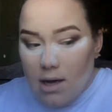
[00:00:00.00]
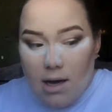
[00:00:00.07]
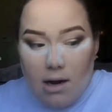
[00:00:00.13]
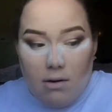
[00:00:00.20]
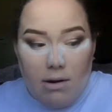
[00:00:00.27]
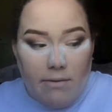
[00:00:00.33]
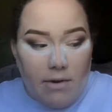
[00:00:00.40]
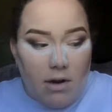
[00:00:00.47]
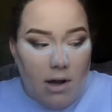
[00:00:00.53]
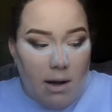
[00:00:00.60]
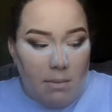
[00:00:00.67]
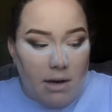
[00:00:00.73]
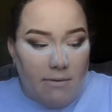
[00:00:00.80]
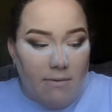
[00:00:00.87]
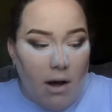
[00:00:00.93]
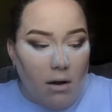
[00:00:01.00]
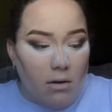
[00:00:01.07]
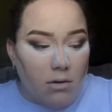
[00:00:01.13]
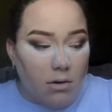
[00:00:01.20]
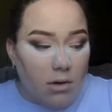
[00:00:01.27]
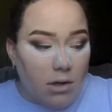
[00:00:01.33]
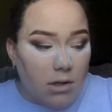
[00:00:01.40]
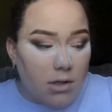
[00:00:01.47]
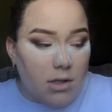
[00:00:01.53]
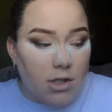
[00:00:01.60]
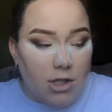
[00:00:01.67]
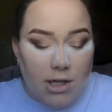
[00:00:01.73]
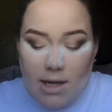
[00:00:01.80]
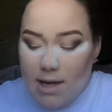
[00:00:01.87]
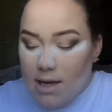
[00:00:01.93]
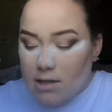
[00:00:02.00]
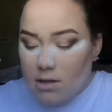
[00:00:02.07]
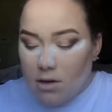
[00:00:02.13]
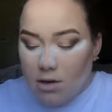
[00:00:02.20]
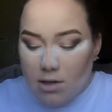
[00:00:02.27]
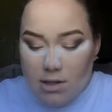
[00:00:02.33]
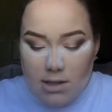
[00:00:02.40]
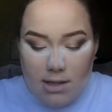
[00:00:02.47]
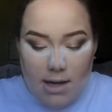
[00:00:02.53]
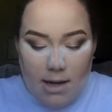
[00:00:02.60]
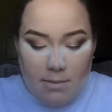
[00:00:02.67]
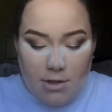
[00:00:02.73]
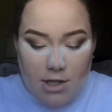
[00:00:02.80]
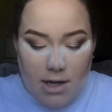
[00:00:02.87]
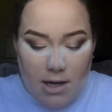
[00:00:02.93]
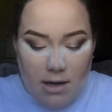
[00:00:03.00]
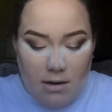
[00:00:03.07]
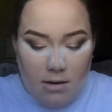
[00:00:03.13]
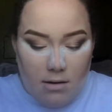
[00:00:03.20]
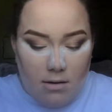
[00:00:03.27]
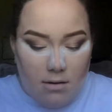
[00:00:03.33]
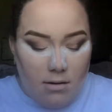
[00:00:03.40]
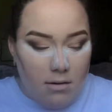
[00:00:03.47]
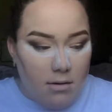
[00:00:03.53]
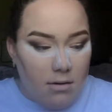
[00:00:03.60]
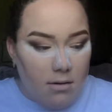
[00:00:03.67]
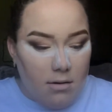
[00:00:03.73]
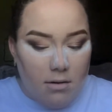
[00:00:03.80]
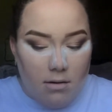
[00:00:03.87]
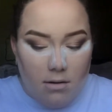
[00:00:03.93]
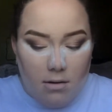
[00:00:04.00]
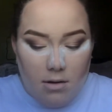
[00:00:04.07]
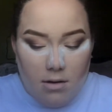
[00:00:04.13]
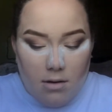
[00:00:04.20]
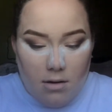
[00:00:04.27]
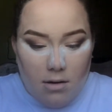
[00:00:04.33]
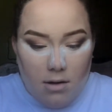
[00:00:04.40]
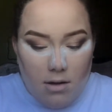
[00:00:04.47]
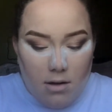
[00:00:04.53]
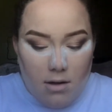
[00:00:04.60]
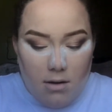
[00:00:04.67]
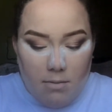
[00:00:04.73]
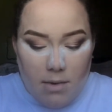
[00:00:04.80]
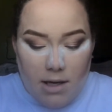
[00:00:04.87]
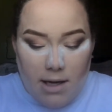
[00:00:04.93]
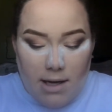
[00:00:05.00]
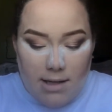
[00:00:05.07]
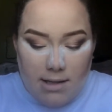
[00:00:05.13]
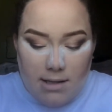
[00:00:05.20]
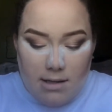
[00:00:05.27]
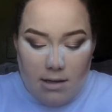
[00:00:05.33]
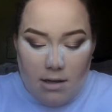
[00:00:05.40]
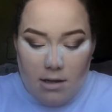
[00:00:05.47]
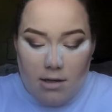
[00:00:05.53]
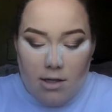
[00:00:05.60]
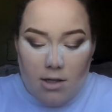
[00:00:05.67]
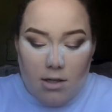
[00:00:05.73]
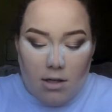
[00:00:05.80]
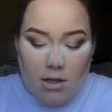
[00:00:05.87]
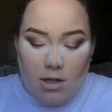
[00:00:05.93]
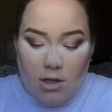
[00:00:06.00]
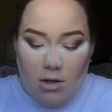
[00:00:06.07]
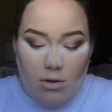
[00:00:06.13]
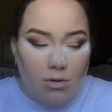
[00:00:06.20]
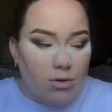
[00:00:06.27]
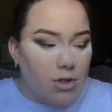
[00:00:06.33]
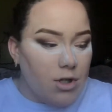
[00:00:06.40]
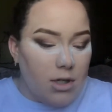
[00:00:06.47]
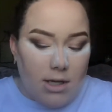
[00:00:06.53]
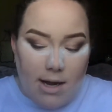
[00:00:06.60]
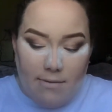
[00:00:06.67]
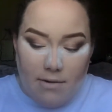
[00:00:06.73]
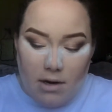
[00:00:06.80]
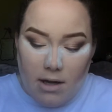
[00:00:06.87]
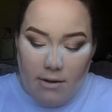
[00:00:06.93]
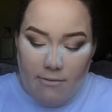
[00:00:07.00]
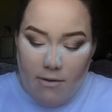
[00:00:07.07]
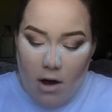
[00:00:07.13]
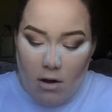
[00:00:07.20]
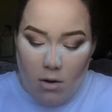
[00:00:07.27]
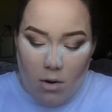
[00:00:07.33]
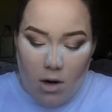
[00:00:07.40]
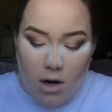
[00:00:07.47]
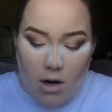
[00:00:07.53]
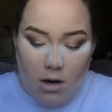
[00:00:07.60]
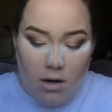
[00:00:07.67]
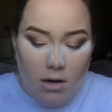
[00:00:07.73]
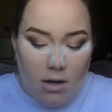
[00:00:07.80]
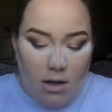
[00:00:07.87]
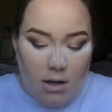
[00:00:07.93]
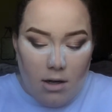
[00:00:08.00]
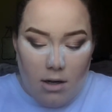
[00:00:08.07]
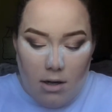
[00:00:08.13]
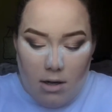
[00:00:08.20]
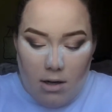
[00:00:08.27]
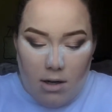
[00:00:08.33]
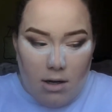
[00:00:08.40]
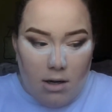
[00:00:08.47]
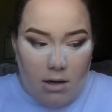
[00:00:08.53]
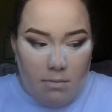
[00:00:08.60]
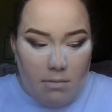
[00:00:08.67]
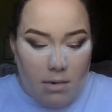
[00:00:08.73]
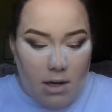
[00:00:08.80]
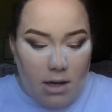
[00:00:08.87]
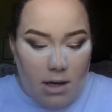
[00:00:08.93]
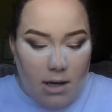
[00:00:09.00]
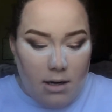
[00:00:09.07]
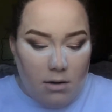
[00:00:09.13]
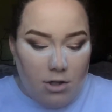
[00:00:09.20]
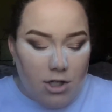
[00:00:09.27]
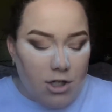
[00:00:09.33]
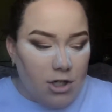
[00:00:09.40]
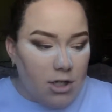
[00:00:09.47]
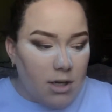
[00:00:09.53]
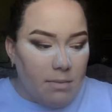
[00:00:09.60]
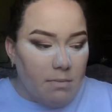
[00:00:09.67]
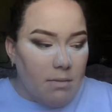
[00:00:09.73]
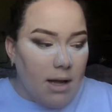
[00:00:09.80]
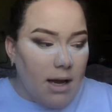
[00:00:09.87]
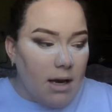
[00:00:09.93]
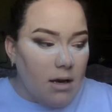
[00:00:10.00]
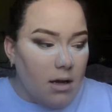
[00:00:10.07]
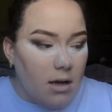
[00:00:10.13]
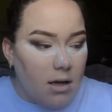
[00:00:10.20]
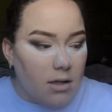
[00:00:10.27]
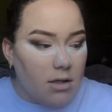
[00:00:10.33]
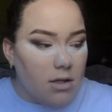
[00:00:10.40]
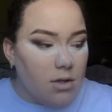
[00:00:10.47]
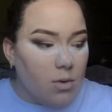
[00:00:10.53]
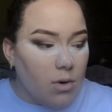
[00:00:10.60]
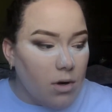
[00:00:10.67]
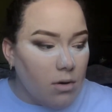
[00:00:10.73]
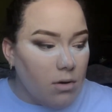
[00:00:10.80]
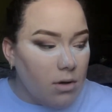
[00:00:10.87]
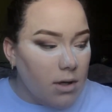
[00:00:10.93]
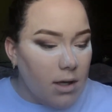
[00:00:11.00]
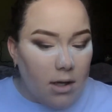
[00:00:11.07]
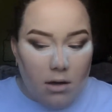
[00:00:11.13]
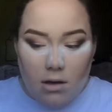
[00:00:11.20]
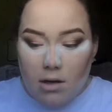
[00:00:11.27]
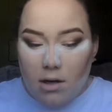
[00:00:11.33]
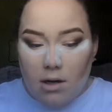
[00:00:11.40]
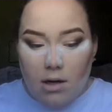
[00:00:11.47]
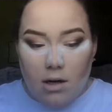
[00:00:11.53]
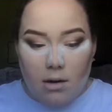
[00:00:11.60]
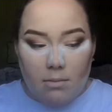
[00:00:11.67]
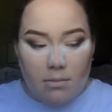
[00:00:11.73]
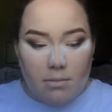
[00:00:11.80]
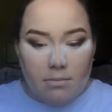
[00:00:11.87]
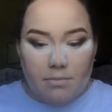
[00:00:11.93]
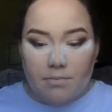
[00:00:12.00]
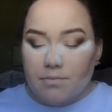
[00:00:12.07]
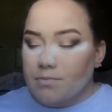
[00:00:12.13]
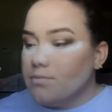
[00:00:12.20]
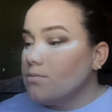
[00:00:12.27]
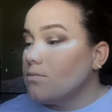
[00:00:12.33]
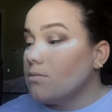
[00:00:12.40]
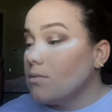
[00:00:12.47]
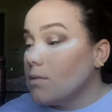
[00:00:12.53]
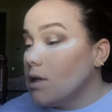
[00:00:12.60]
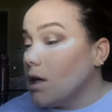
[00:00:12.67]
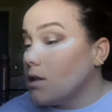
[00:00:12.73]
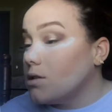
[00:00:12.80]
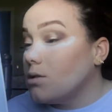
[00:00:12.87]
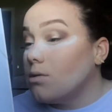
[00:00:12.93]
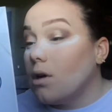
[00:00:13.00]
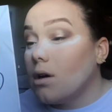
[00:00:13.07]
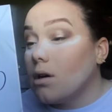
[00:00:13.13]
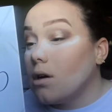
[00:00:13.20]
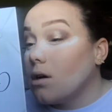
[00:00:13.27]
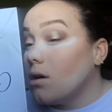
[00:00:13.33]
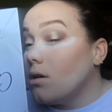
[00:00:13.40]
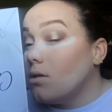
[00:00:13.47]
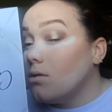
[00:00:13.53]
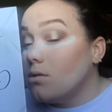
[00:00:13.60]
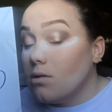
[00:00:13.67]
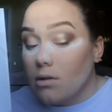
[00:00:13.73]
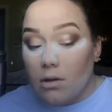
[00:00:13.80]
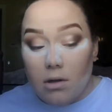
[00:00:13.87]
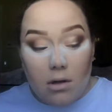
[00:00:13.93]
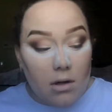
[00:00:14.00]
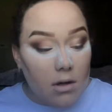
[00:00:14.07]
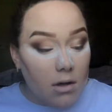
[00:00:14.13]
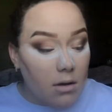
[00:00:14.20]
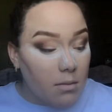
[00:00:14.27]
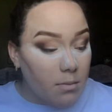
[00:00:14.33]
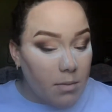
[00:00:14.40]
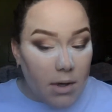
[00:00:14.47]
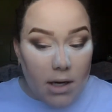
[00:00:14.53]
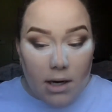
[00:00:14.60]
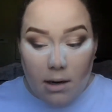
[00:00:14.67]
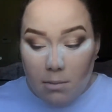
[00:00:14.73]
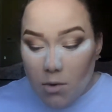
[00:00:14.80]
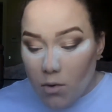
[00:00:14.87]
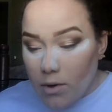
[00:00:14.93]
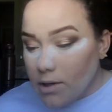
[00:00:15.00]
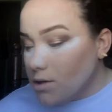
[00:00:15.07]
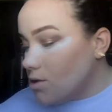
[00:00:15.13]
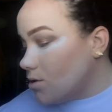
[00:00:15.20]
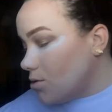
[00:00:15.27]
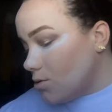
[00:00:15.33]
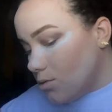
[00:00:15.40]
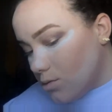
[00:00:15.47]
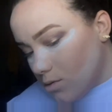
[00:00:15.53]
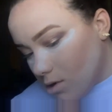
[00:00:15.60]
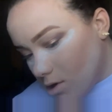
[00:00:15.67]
I don't even know how many followers she has on her Snapchat. But yes, you should definitely follow her. I know she just made a tutorial not too long ago. But I'm going to